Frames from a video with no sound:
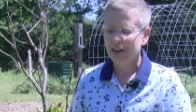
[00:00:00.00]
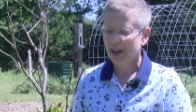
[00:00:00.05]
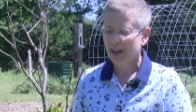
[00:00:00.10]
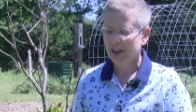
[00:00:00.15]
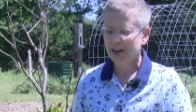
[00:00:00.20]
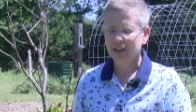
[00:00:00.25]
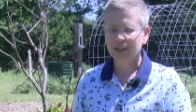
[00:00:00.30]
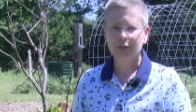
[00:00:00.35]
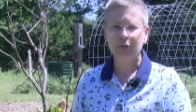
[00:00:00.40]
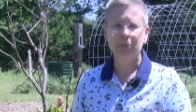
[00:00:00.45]

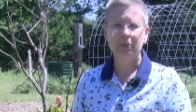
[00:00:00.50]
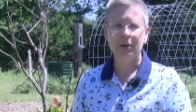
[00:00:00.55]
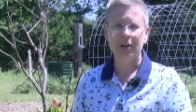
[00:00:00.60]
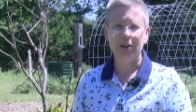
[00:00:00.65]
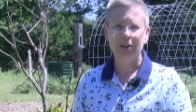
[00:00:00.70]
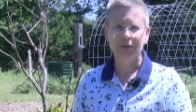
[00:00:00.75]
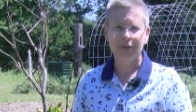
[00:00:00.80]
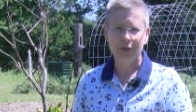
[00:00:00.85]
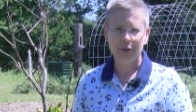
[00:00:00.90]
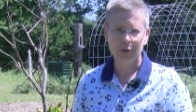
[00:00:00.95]
And it's
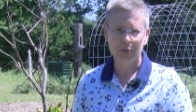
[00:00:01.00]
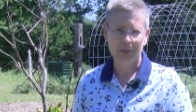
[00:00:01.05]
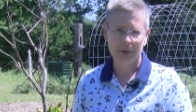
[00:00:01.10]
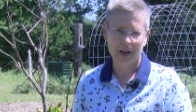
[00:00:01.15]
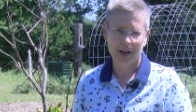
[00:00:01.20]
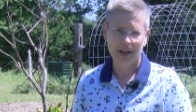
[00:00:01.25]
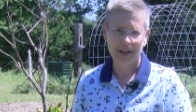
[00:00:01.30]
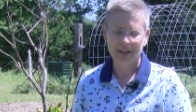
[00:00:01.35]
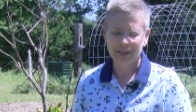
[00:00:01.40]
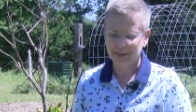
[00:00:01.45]
been a few
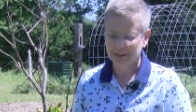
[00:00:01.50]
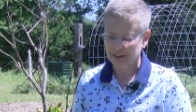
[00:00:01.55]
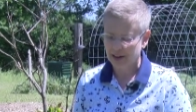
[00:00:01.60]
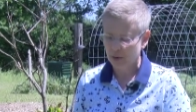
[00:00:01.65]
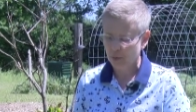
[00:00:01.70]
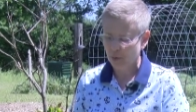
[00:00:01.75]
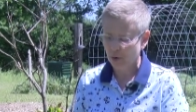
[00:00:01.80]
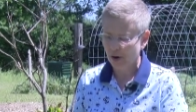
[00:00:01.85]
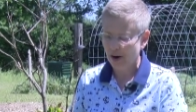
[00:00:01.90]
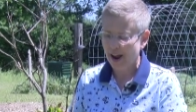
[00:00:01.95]
months,
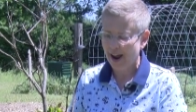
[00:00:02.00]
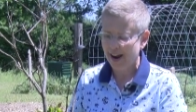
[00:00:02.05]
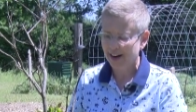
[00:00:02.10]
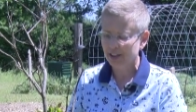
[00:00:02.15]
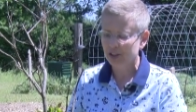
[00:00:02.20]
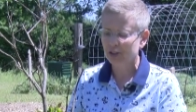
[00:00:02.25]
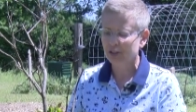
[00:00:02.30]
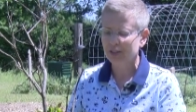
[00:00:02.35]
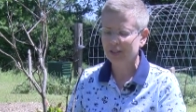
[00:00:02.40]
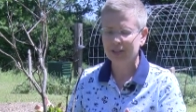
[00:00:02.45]
and we're
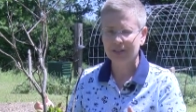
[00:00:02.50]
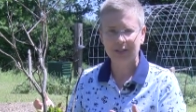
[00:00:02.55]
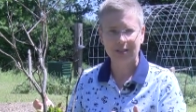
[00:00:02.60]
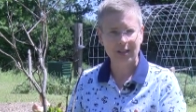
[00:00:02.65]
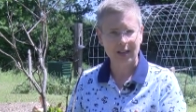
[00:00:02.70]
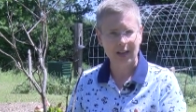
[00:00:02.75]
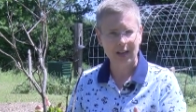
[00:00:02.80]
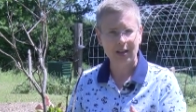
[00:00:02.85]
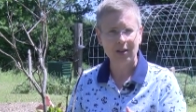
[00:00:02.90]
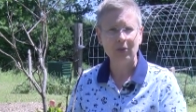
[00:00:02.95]
actually
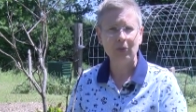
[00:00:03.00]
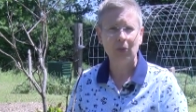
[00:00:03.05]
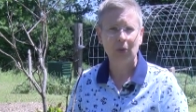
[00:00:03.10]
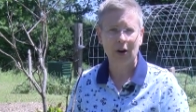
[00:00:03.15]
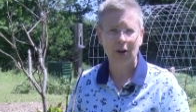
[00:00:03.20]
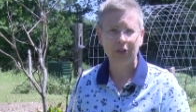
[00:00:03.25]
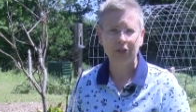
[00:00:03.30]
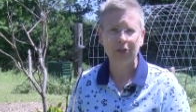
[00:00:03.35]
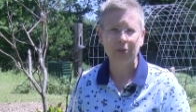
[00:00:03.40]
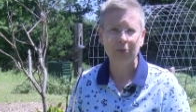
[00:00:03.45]
seeing
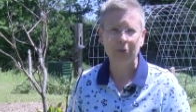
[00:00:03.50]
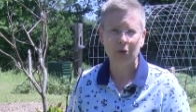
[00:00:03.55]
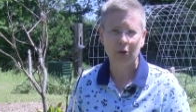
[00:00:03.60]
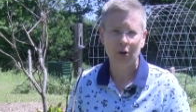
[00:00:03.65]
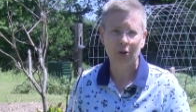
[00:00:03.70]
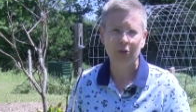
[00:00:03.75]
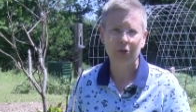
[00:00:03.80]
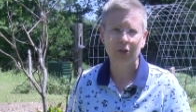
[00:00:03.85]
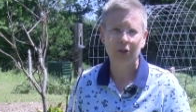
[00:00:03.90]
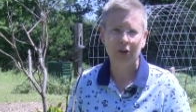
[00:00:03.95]
where some
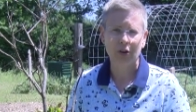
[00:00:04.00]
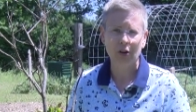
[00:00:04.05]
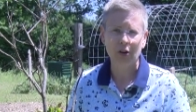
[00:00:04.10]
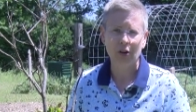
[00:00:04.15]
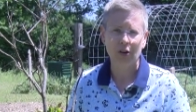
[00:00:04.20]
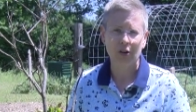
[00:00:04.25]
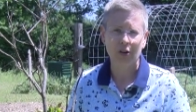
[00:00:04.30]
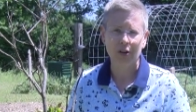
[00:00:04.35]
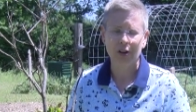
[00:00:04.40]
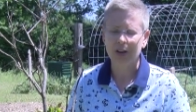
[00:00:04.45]
growth
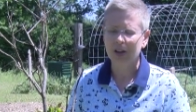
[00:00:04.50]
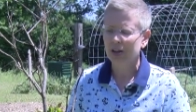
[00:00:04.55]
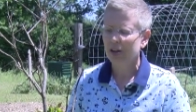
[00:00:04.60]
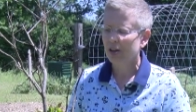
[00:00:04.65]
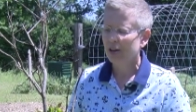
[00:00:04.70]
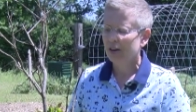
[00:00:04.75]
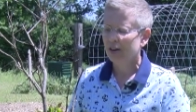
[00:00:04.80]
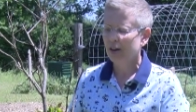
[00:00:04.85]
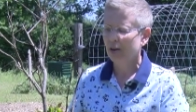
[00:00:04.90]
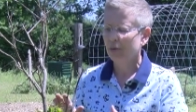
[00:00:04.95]
occurred.
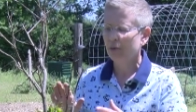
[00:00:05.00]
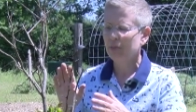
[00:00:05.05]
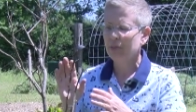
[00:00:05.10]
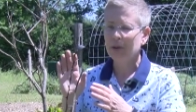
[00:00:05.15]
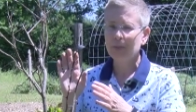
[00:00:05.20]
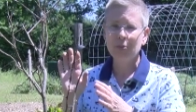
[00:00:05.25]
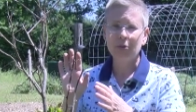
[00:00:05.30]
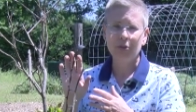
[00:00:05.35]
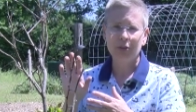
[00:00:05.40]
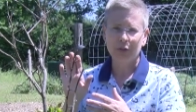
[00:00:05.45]
Now
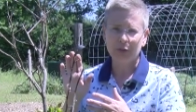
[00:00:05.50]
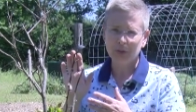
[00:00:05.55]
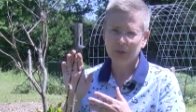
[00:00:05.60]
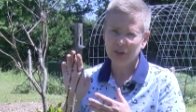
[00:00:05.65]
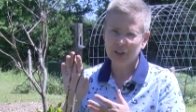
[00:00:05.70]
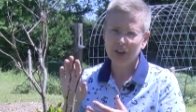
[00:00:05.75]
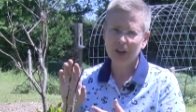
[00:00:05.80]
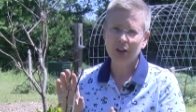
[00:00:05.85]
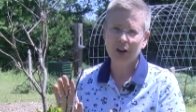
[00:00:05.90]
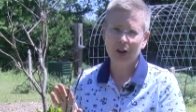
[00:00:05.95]
remember, this
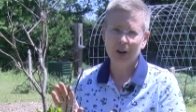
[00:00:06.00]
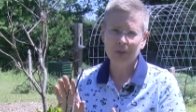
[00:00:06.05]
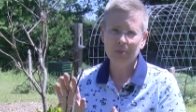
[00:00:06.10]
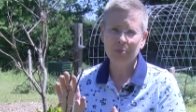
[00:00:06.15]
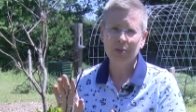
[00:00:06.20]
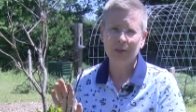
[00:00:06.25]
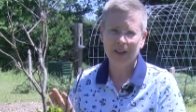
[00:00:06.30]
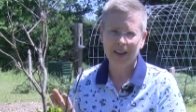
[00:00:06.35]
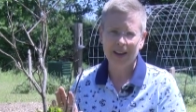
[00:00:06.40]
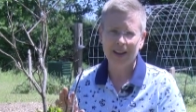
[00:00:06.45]
was a young
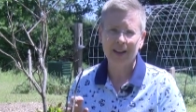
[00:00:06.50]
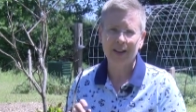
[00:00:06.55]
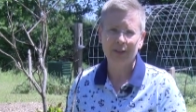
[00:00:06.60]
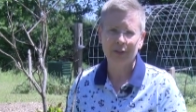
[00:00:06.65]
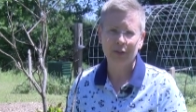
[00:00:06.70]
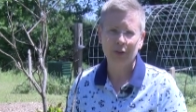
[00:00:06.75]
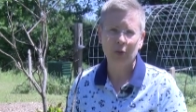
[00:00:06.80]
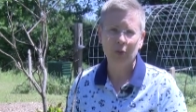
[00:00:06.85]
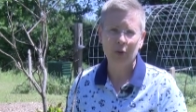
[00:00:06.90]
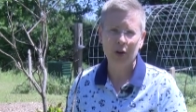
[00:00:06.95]

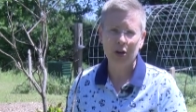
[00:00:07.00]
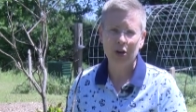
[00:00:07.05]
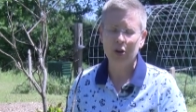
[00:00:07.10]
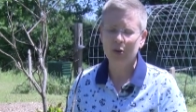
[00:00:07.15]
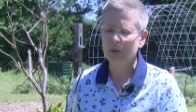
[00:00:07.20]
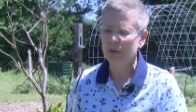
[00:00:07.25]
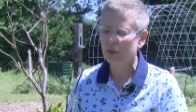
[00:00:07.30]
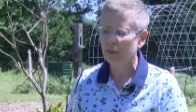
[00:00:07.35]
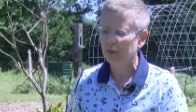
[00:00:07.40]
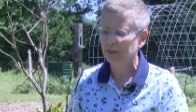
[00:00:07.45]
plant, so we
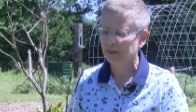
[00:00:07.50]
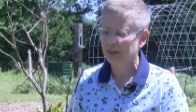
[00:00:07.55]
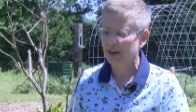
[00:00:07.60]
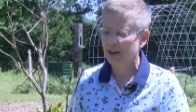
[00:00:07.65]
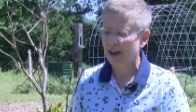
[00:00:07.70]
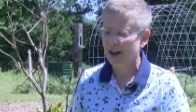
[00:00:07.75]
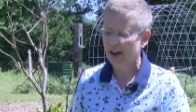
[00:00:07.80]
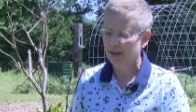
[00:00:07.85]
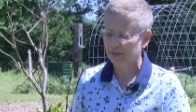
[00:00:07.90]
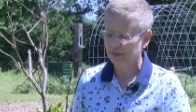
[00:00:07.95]
knew it was
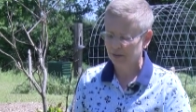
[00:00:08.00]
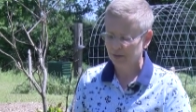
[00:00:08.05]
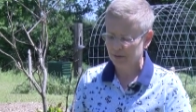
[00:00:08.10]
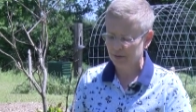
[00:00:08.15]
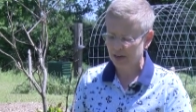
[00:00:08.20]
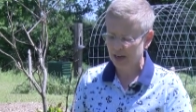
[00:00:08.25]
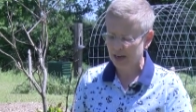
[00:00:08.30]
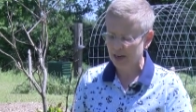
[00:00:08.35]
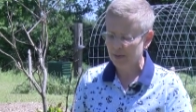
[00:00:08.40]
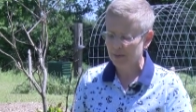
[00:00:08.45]
gonna have
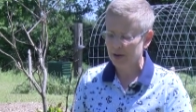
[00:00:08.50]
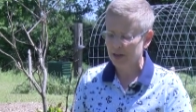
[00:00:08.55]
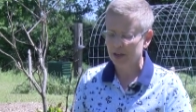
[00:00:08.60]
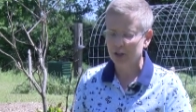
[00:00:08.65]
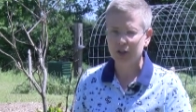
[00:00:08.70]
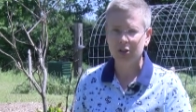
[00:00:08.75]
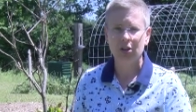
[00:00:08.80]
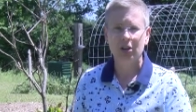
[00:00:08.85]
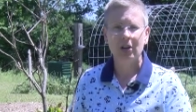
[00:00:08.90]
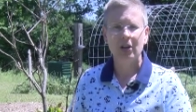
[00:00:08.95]
some
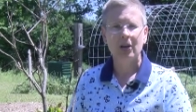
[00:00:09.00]
damage,